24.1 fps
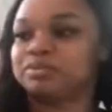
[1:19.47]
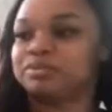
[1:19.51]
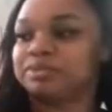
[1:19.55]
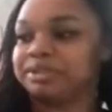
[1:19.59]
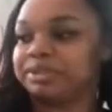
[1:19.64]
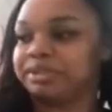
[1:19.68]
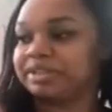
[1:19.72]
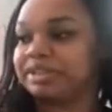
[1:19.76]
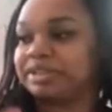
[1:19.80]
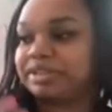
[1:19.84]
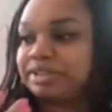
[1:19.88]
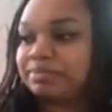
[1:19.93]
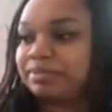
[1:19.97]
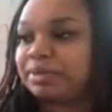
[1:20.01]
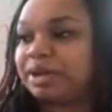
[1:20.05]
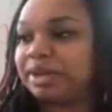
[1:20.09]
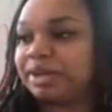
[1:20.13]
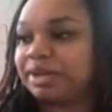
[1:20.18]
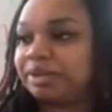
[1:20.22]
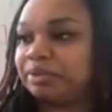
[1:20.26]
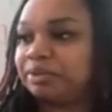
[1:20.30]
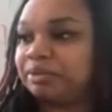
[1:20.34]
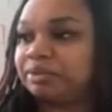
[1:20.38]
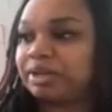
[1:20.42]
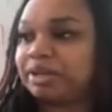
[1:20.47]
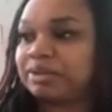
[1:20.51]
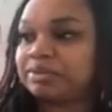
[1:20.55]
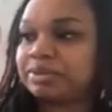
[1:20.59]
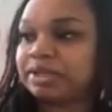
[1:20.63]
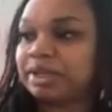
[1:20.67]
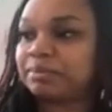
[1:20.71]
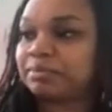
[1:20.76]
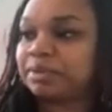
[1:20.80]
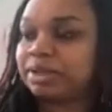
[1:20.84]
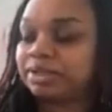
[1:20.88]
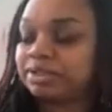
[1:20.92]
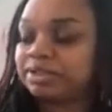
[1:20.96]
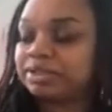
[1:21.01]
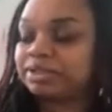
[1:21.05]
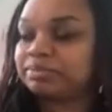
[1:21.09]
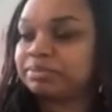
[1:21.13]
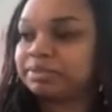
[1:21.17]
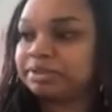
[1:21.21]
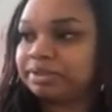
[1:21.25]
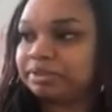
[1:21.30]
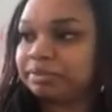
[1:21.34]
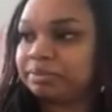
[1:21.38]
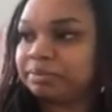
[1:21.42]
who inspired you? And I was like, my
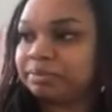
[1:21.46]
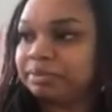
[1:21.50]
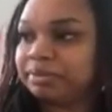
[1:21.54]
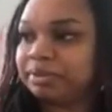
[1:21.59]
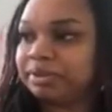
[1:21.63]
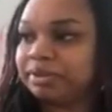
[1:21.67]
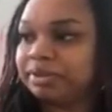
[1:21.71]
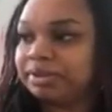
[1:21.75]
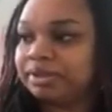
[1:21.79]
husband does.